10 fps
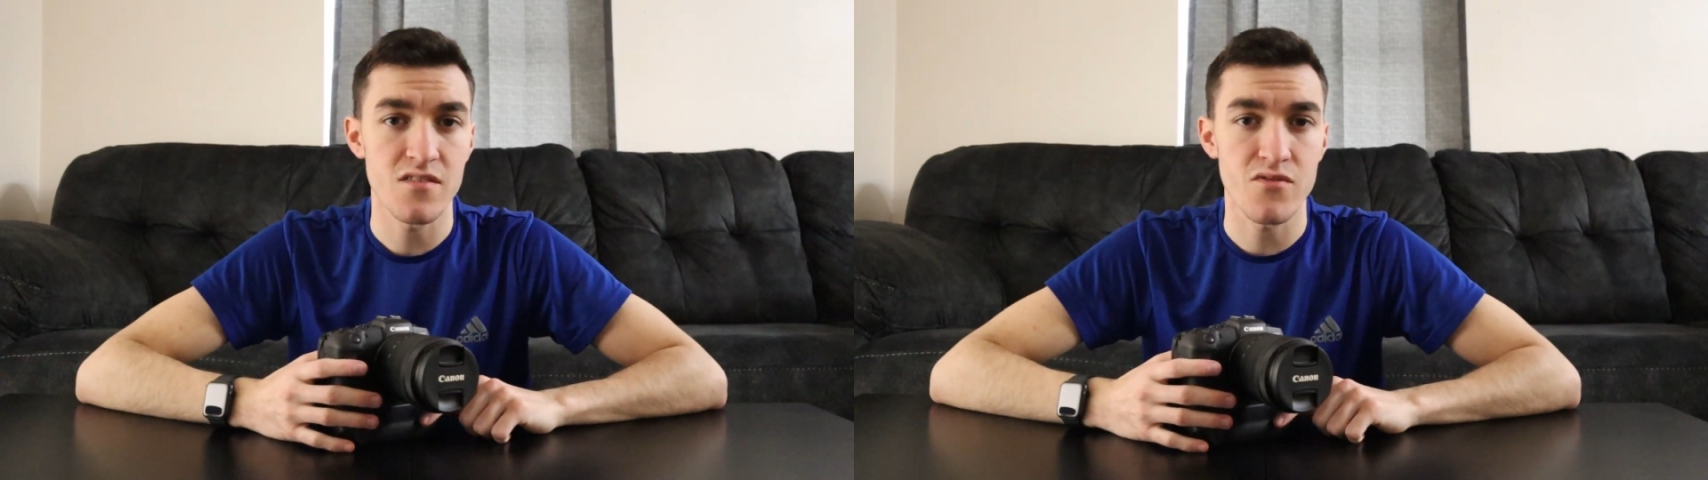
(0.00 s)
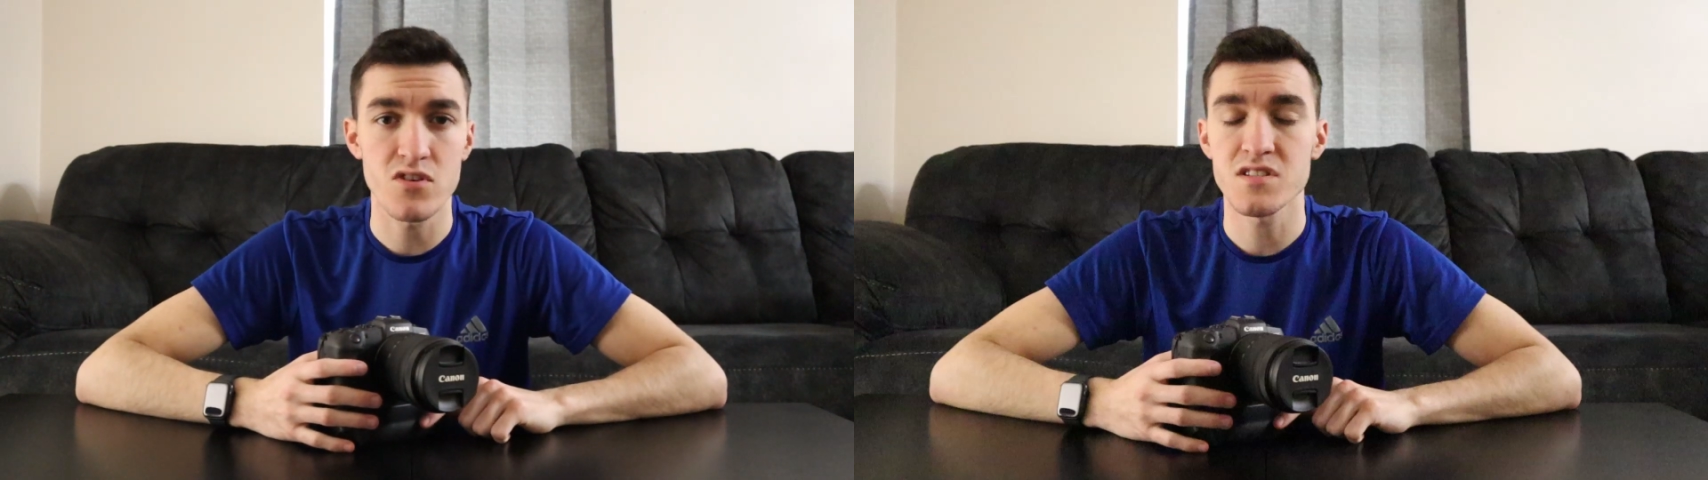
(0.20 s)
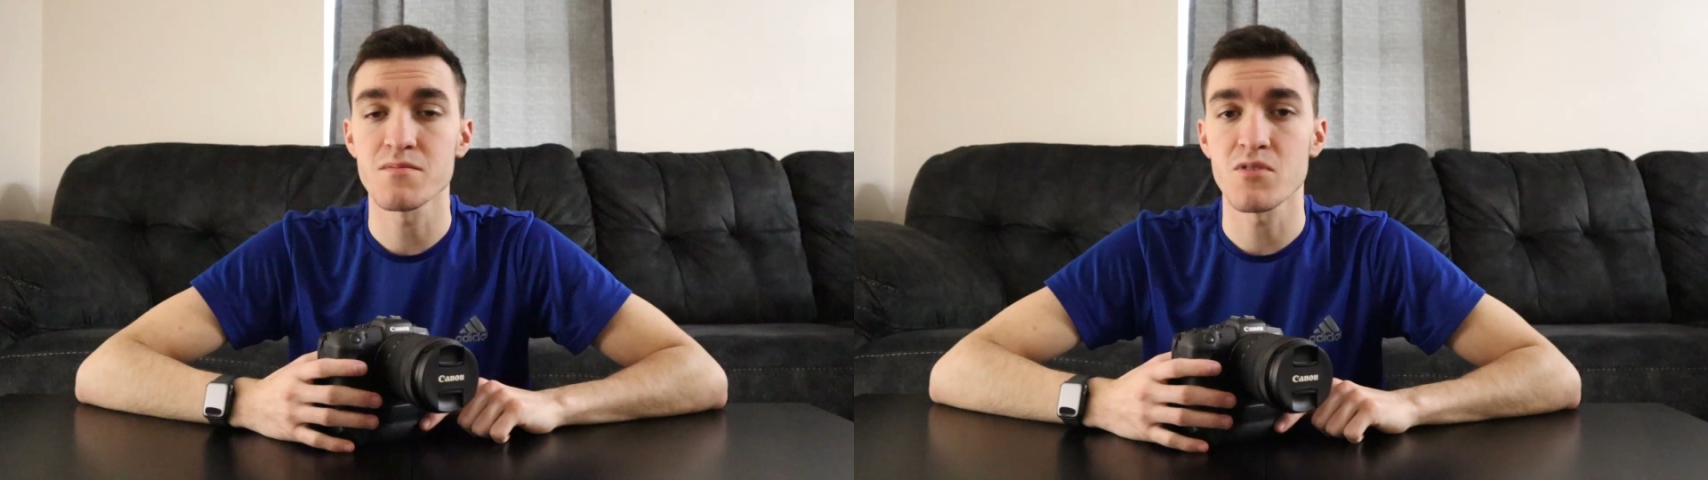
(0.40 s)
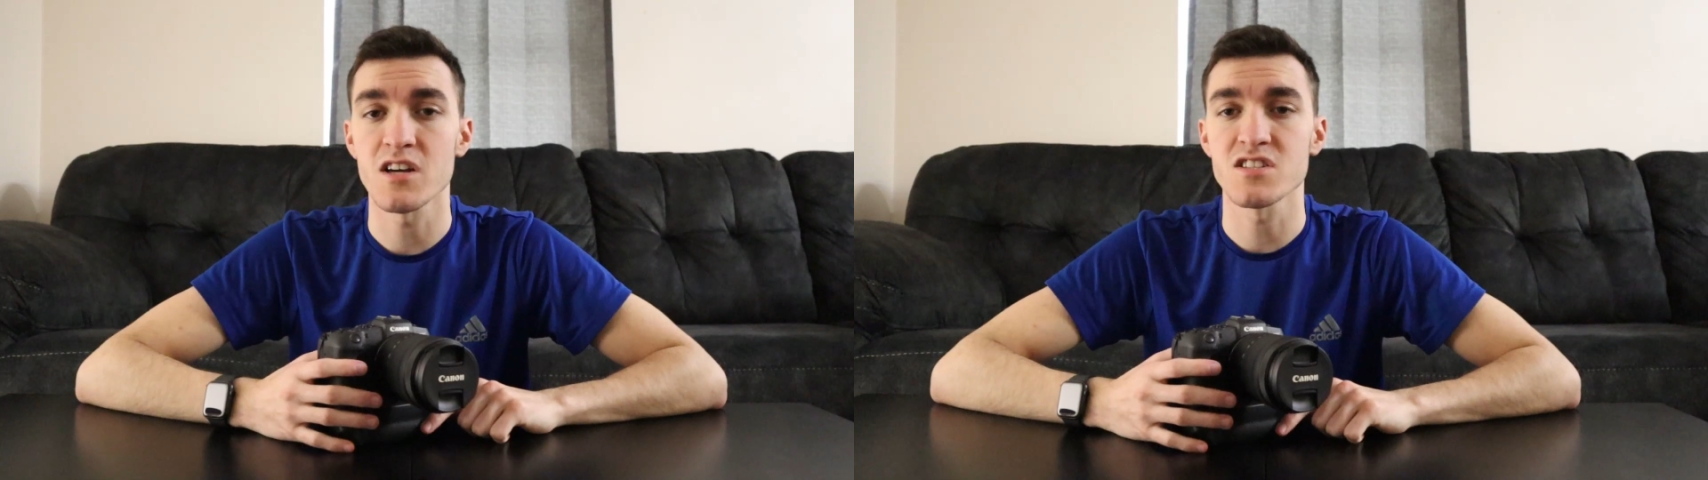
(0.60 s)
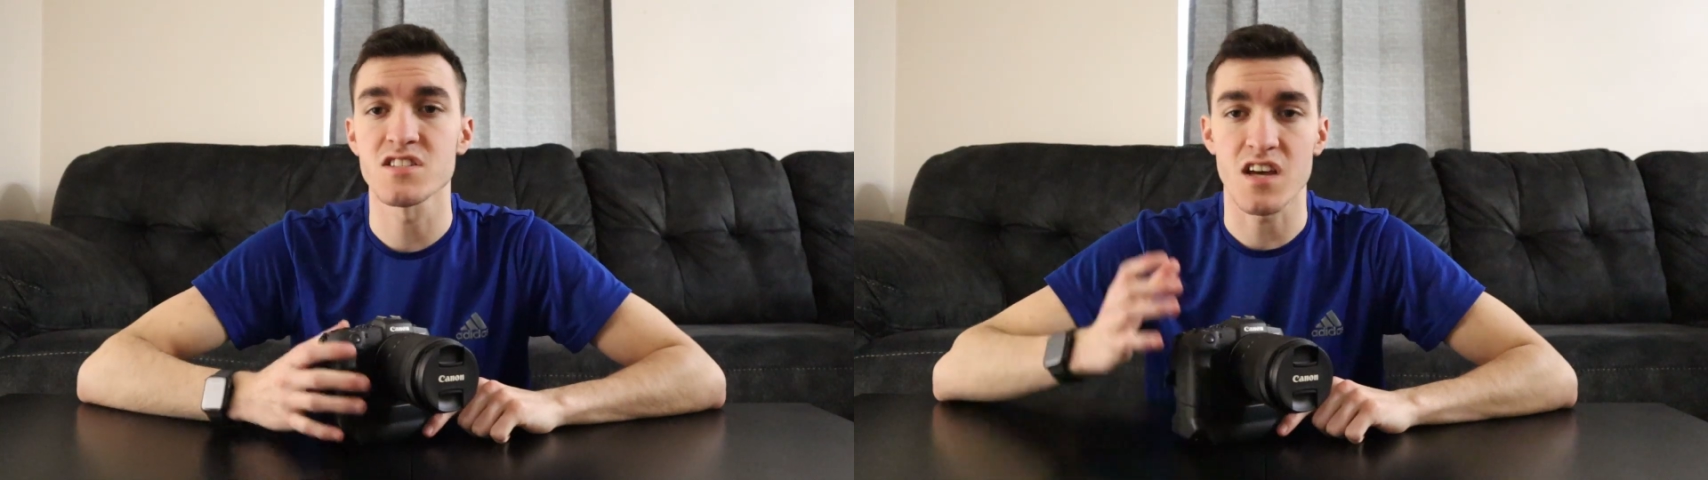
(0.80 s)
first
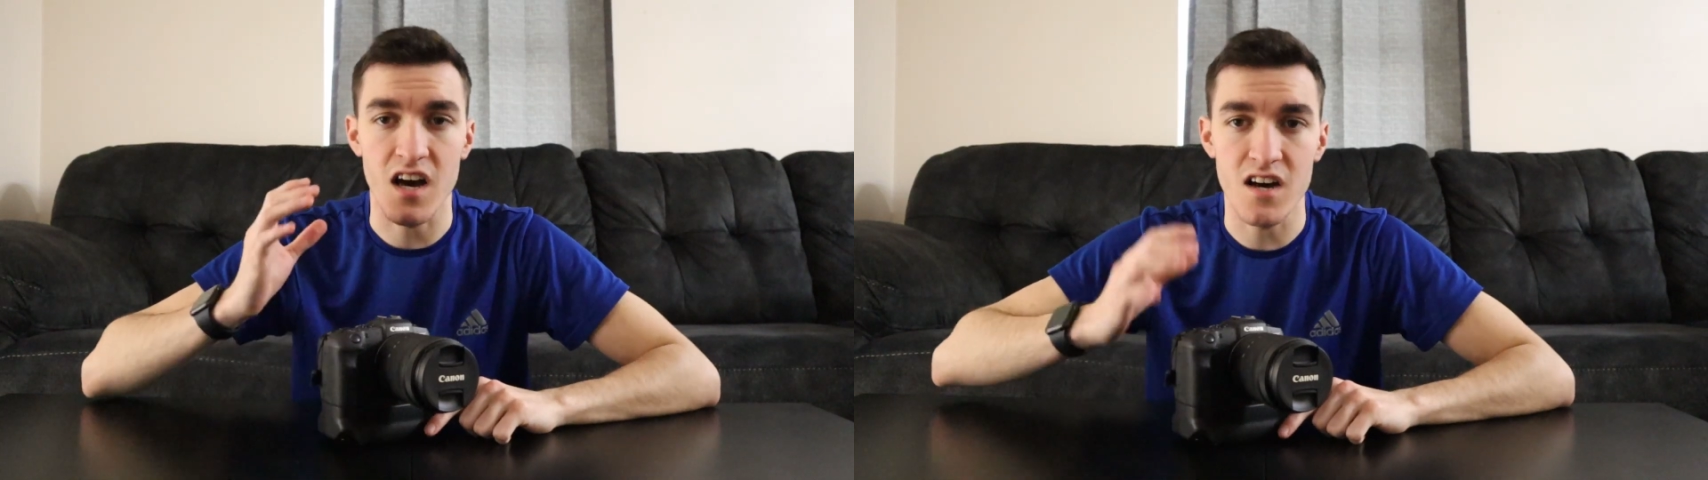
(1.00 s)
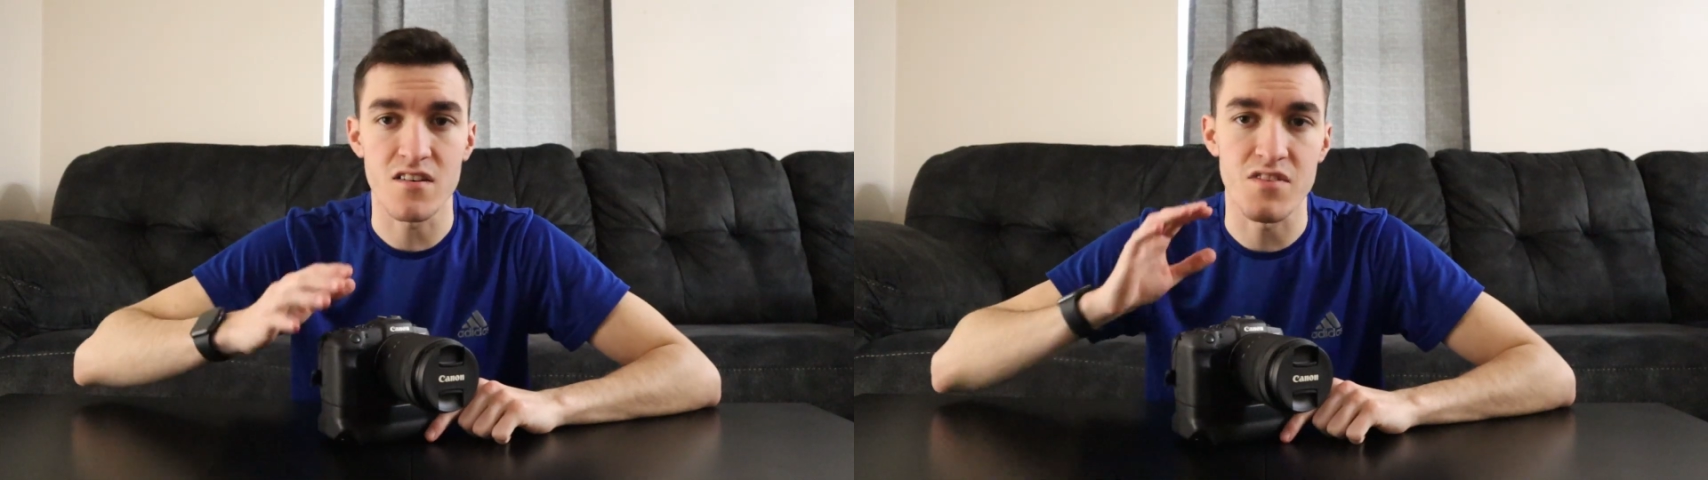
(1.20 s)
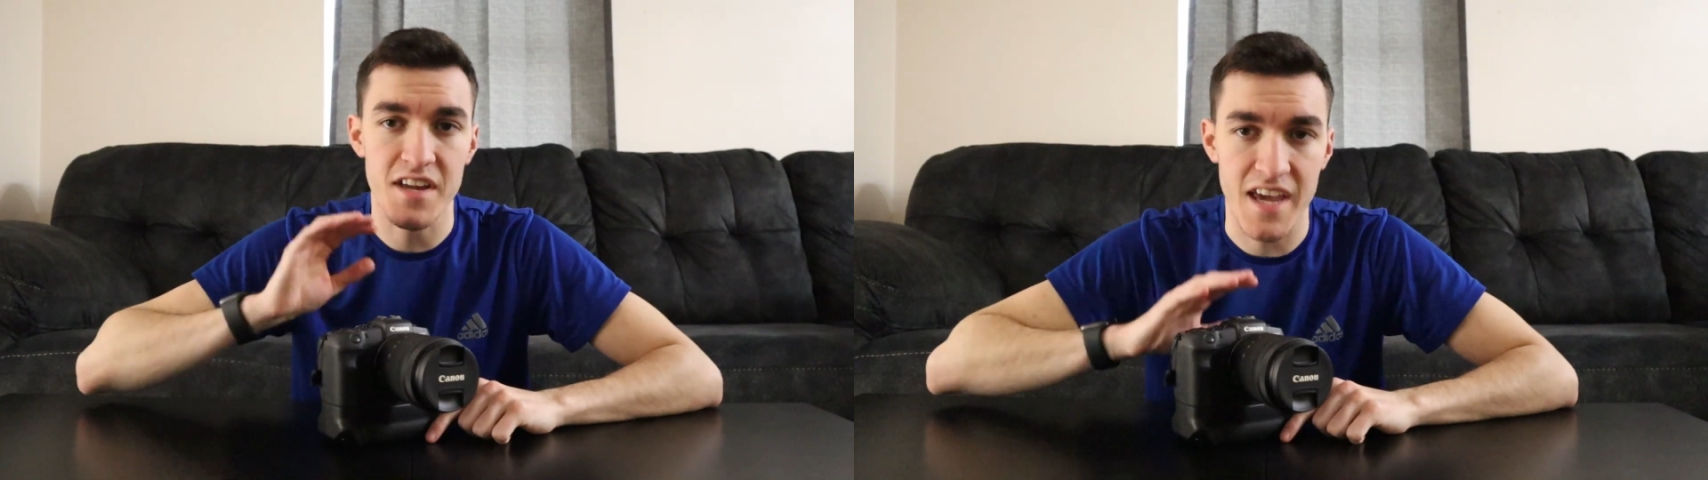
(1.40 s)
impressions of the